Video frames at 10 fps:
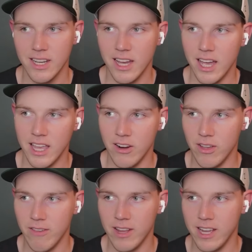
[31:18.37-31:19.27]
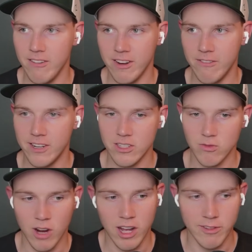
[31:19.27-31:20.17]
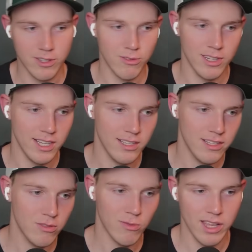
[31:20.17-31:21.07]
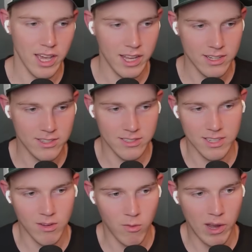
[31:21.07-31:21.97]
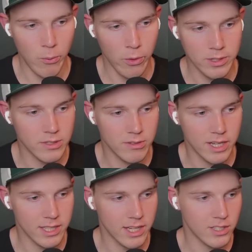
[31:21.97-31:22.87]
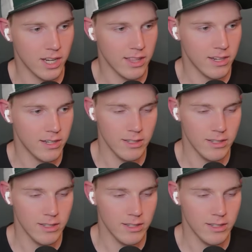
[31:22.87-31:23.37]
even if it is rough at 28, it's just like, why wouldn't you take that shot there?